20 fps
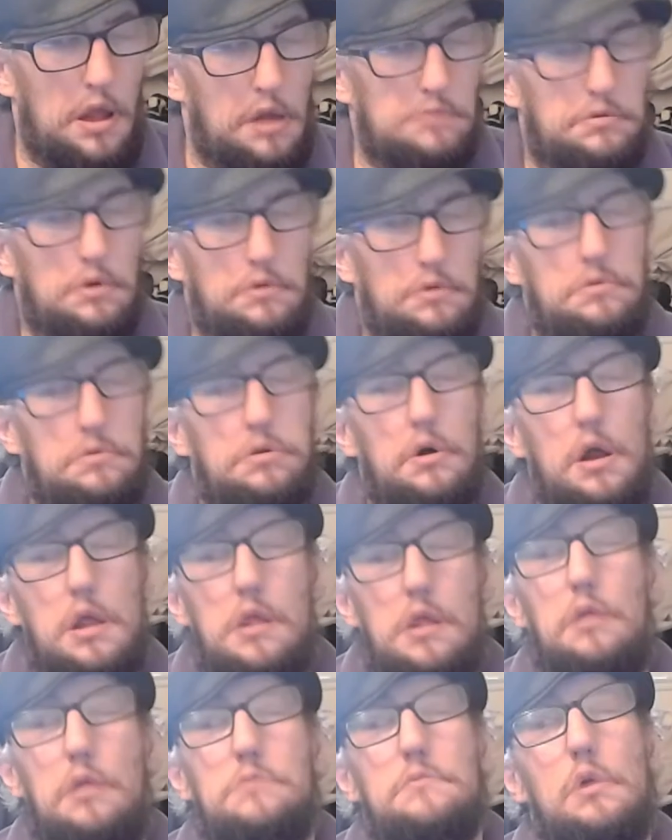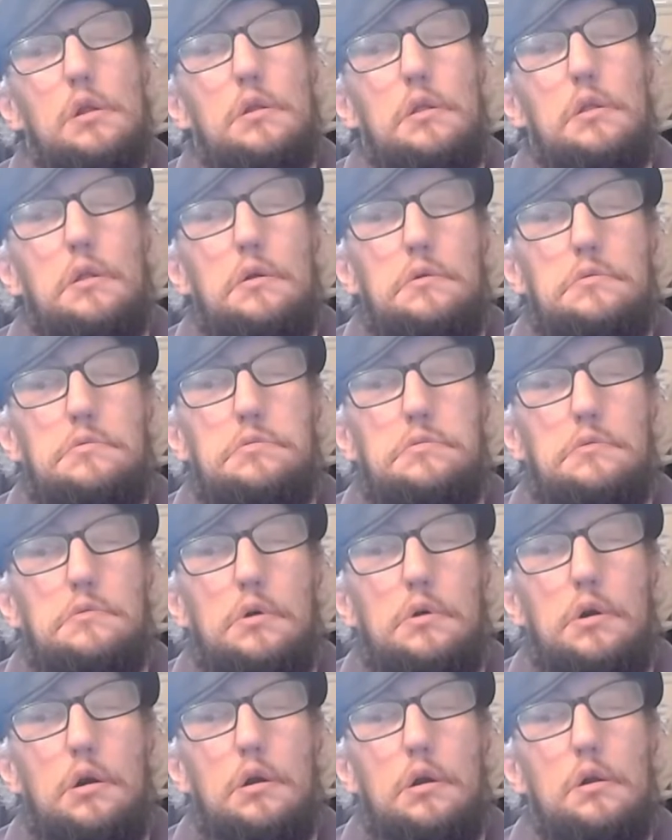a replacement
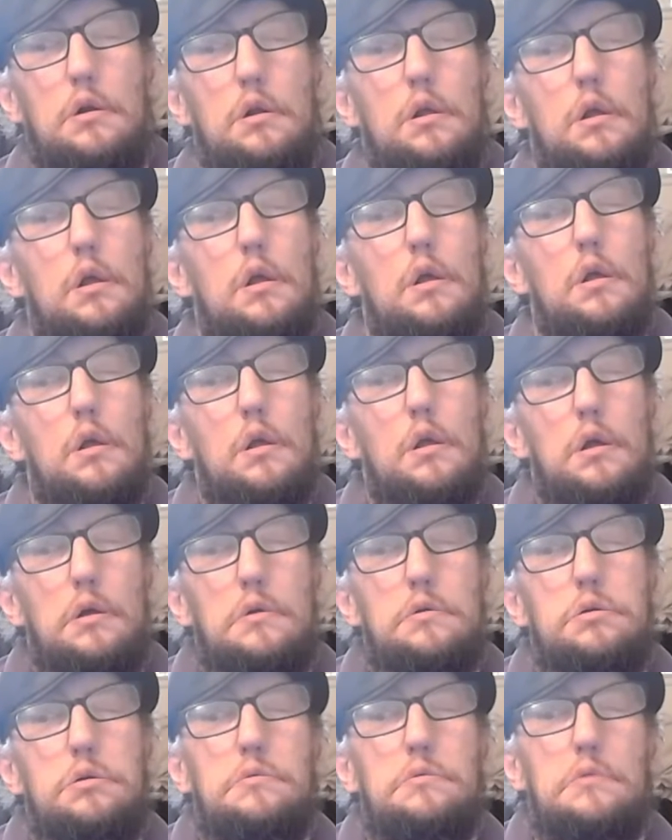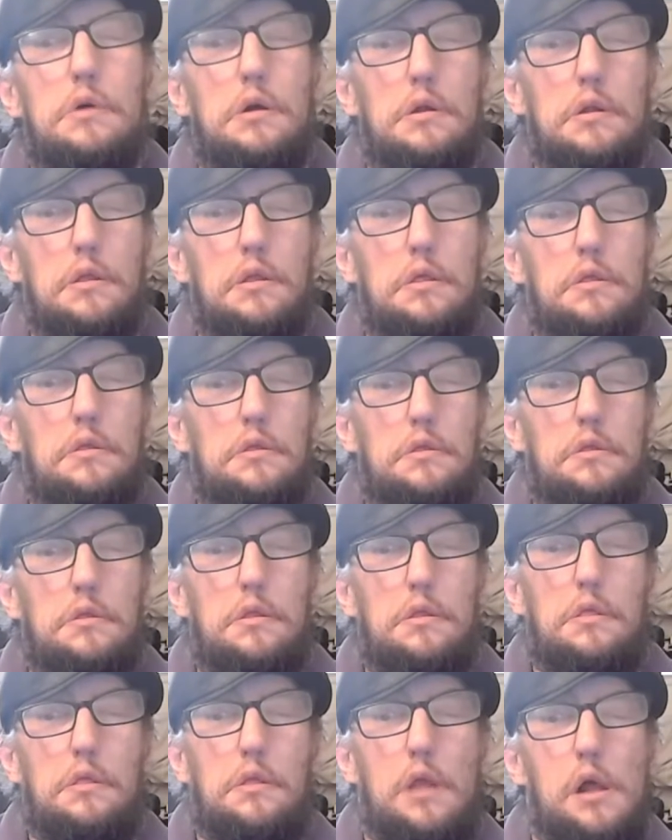for the Huion
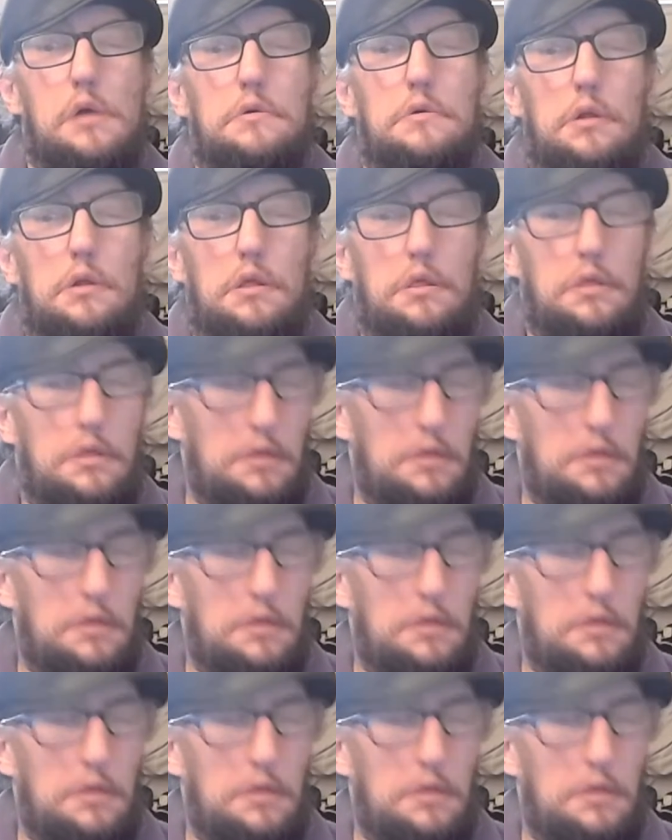stylus.